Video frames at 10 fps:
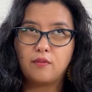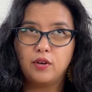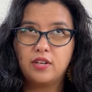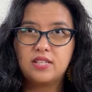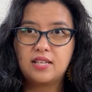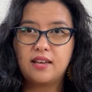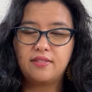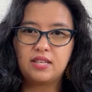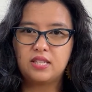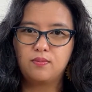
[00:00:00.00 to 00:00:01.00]
wanted to get
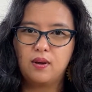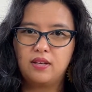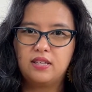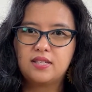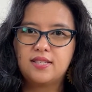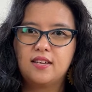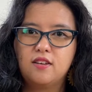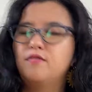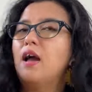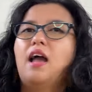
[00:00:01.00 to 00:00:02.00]
this one instead
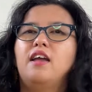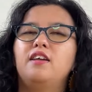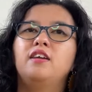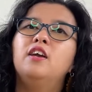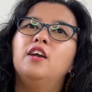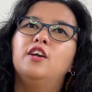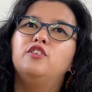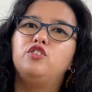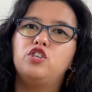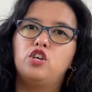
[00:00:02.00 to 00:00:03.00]
of a
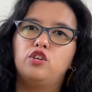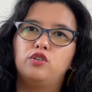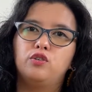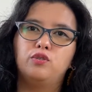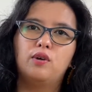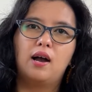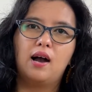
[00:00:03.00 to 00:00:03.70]
new